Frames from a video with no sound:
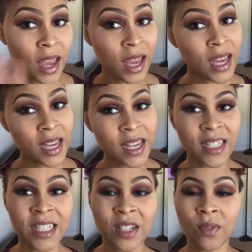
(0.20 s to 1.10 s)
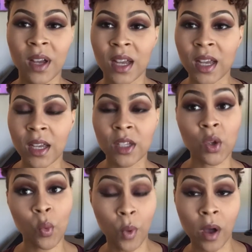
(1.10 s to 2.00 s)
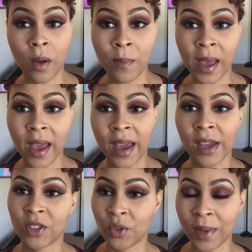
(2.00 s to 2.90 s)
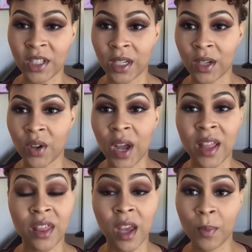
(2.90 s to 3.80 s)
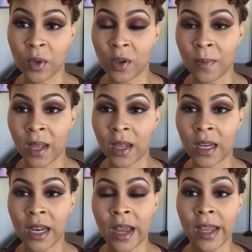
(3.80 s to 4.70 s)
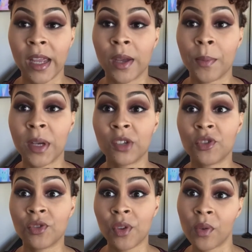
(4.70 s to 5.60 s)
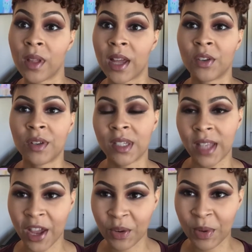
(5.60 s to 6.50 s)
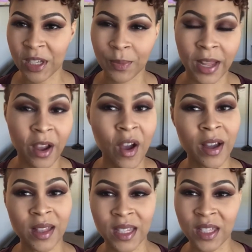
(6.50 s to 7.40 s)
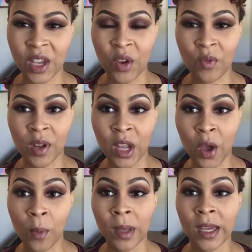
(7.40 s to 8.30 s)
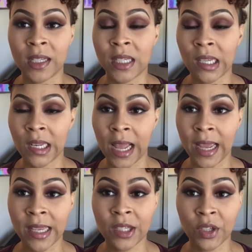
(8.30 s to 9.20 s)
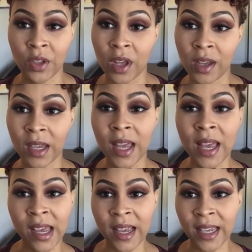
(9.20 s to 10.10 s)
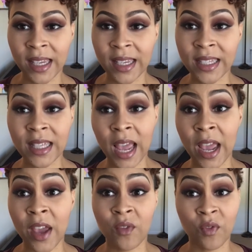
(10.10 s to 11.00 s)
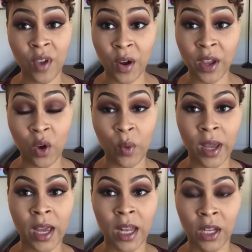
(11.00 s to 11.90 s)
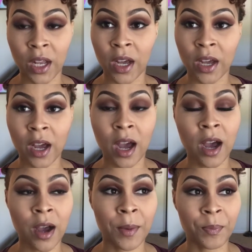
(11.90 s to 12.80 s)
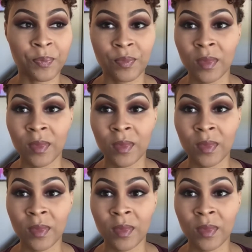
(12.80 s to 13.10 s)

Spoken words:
Hey divas, welcome back to my channel, The Beauty Main, and I am so glad you decided to press play on this here video because today's look is a very quick look. I